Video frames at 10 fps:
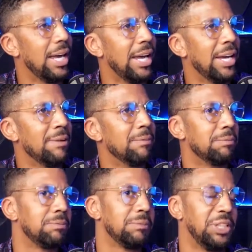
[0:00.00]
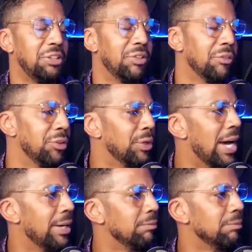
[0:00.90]
And even if you're
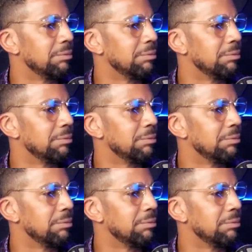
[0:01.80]
not